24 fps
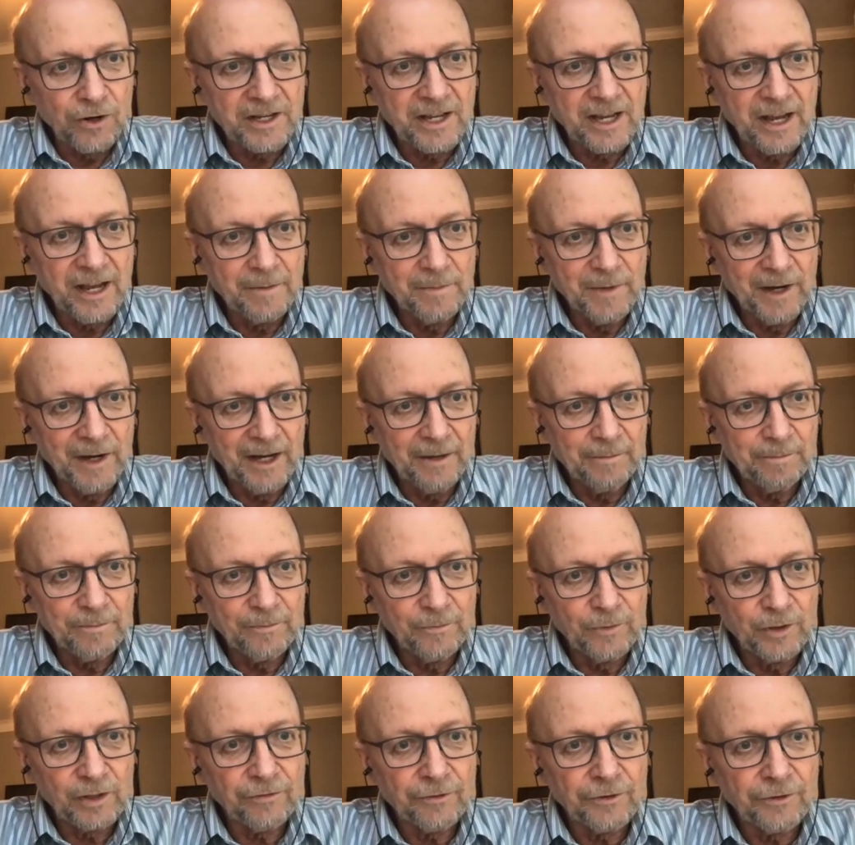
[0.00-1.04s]
came up
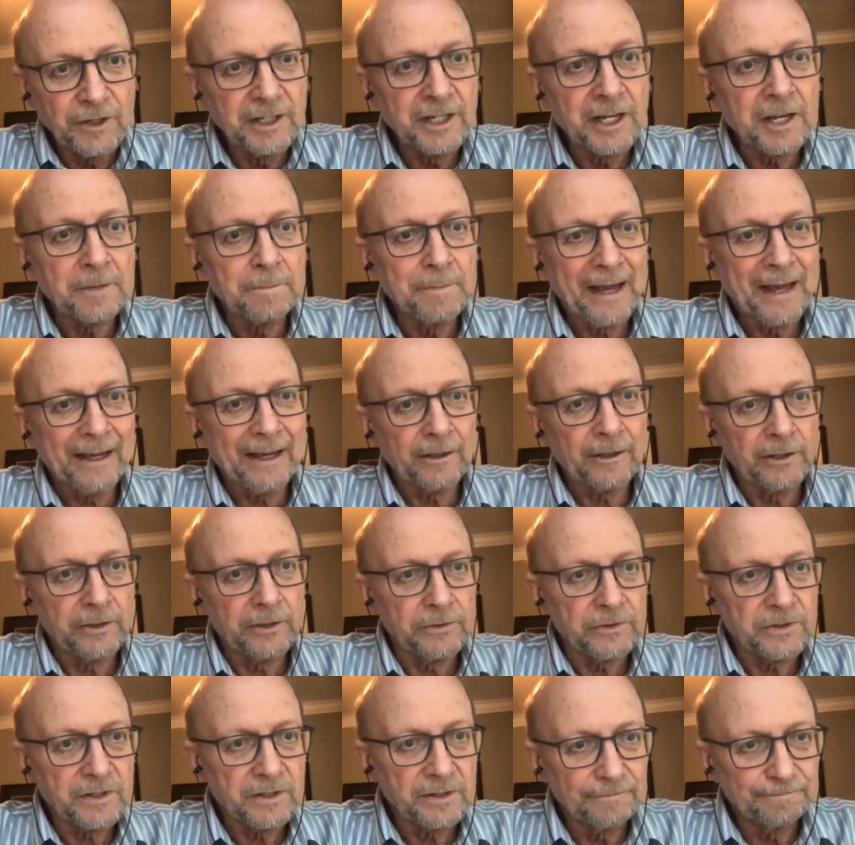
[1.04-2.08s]
with Friedrich
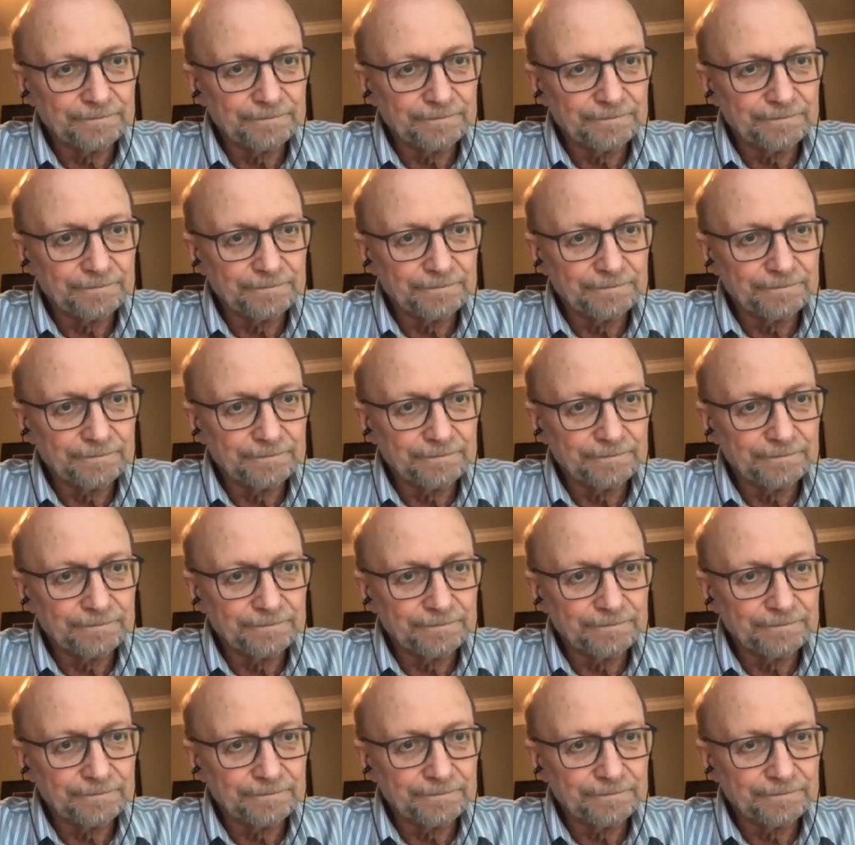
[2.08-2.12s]
Berlioz.